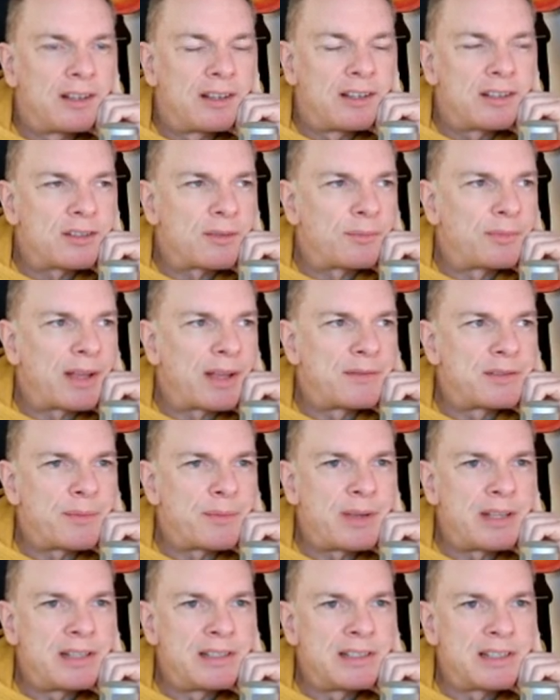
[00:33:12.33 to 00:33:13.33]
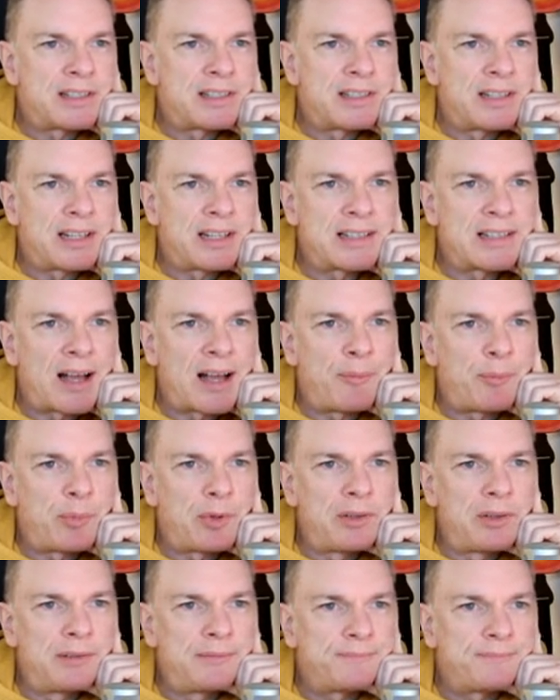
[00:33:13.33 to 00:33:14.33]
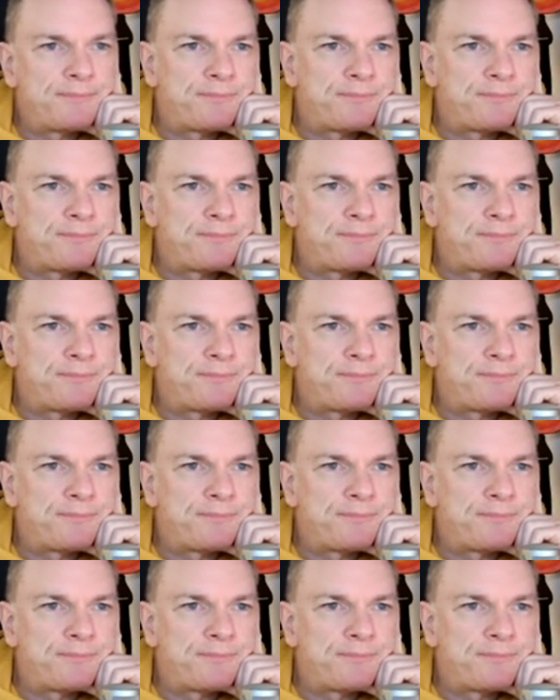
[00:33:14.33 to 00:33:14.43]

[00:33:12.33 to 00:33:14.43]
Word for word: Sometimes it means it's an example.